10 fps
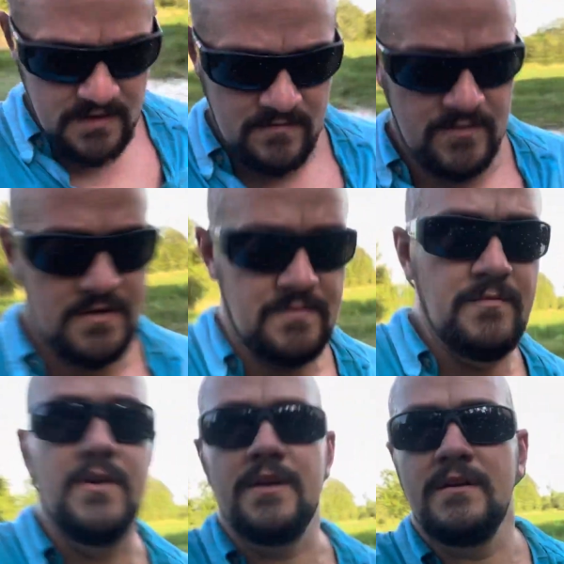which
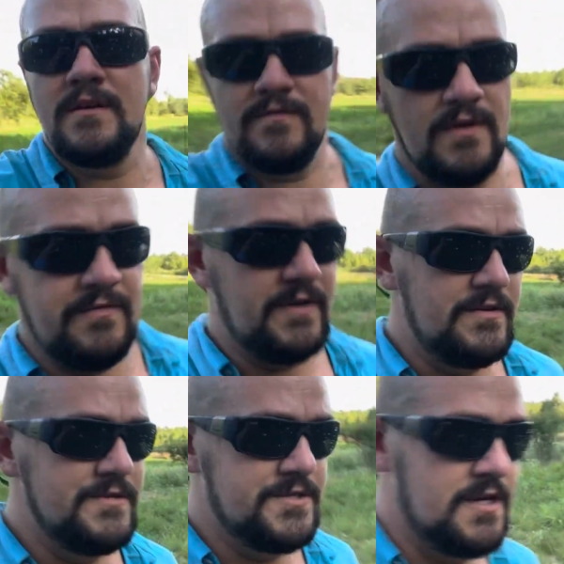Buddy, if y'all follow
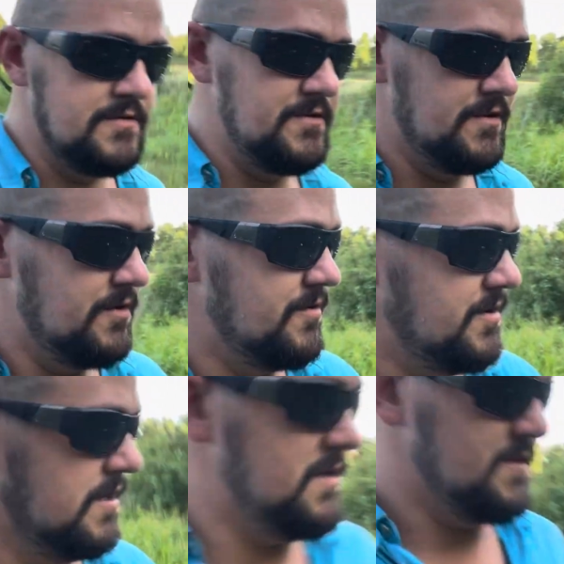the channel, you know who he
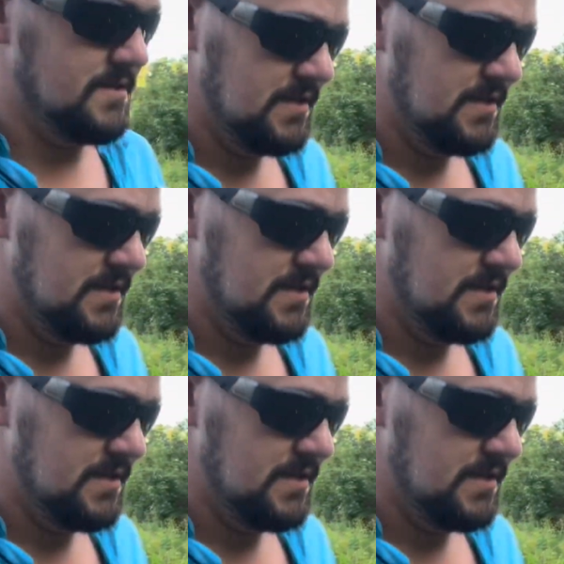is.